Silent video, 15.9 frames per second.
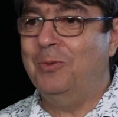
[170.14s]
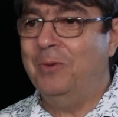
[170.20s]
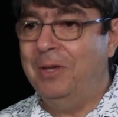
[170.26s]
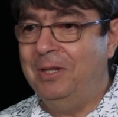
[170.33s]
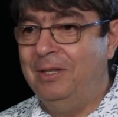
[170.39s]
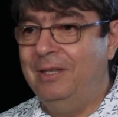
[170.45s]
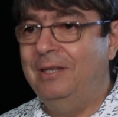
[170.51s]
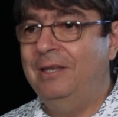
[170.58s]

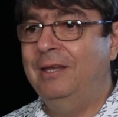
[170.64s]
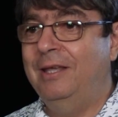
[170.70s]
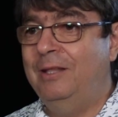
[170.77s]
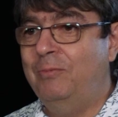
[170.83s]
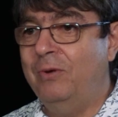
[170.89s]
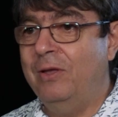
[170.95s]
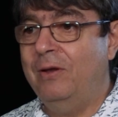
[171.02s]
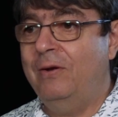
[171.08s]
we
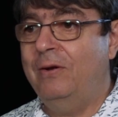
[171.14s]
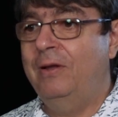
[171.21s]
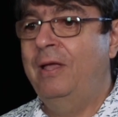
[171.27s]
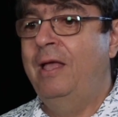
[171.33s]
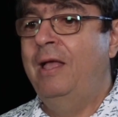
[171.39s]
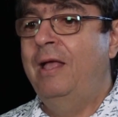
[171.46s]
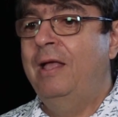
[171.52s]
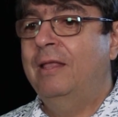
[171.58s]
need prayer
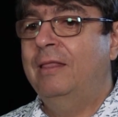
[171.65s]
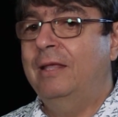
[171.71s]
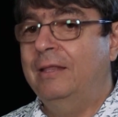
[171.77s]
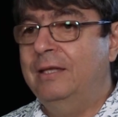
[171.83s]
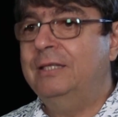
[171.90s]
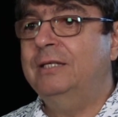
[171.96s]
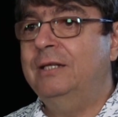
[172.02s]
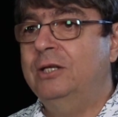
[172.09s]
that
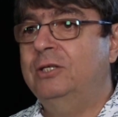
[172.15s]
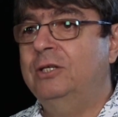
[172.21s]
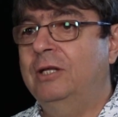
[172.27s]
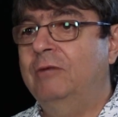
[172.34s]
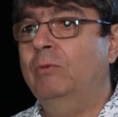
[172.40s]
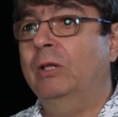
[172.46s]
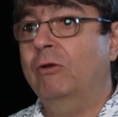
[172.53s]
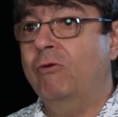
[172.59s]
this
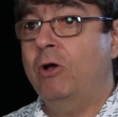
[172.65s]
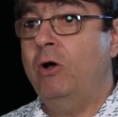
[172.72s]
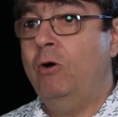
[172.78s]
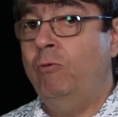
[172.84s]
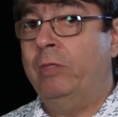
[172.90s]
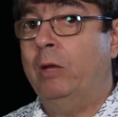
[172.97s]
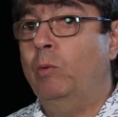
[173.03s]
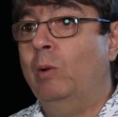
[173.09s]
initiative will
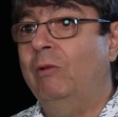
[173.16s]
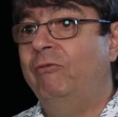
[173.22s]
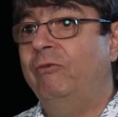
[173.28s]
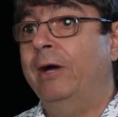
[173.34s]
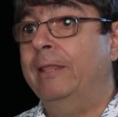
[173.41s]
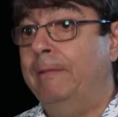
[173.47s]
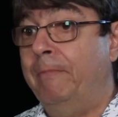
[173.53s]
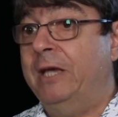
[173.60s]
grow, that we will
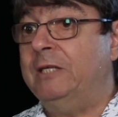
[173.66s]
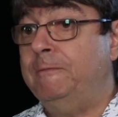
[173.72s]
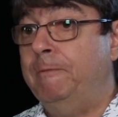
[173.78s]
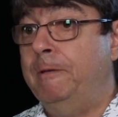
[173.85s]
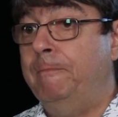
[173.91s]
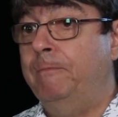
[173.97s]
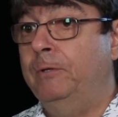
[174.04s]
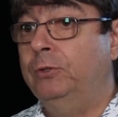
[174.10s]
find the best
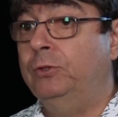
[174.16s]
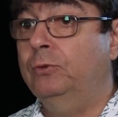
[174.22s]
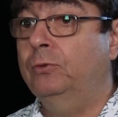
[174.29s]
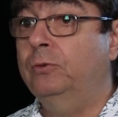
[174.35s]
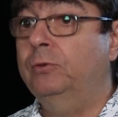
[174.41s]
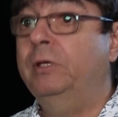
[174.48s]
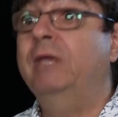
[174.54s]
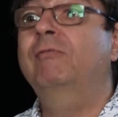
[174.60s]
people
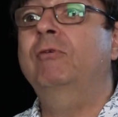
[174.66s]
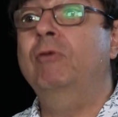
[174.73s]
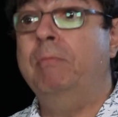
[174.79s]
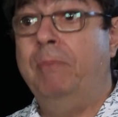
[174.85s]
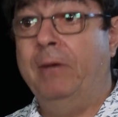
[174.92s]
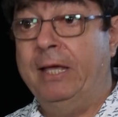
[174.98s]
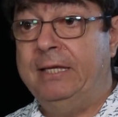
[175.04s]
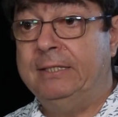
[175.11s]
to even
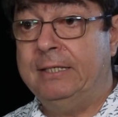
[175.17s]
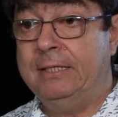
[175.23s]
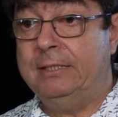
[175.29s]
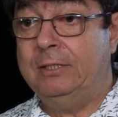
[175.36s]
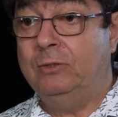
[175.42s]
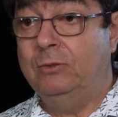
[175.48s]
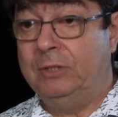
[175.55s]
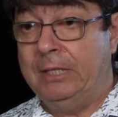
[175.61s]
replace
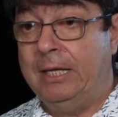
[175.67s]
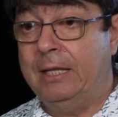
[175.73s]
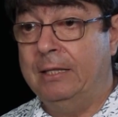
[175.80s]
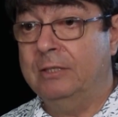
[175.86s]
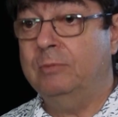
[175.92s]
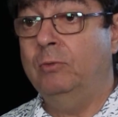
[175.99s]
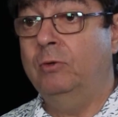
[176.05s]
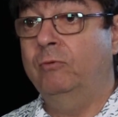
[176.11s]
us to take
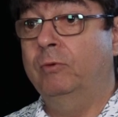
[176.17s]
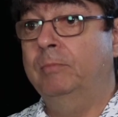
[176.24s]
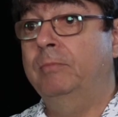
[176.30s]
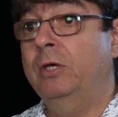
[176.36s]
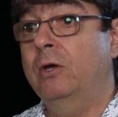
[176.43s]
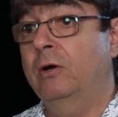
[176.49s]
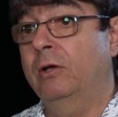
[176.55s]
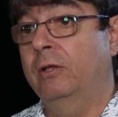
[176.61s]
this movement
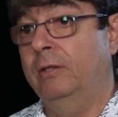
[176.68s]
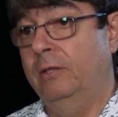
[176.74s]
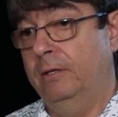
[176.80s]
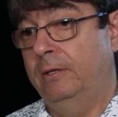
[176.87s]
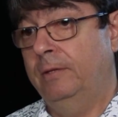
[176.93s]
beyond.